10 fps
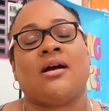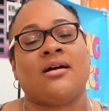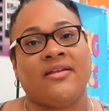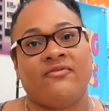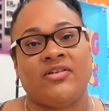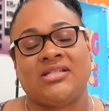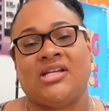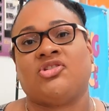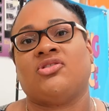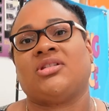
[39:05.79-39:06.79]
Our infant
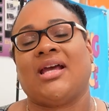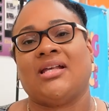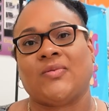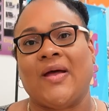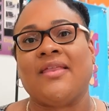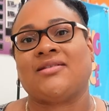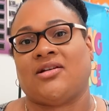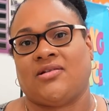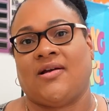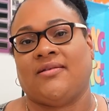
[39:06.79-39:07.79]
teachers, as well as our
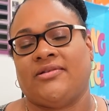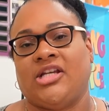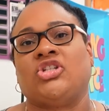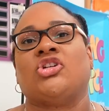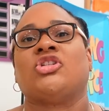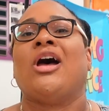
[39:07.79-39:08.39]
toddler teachers,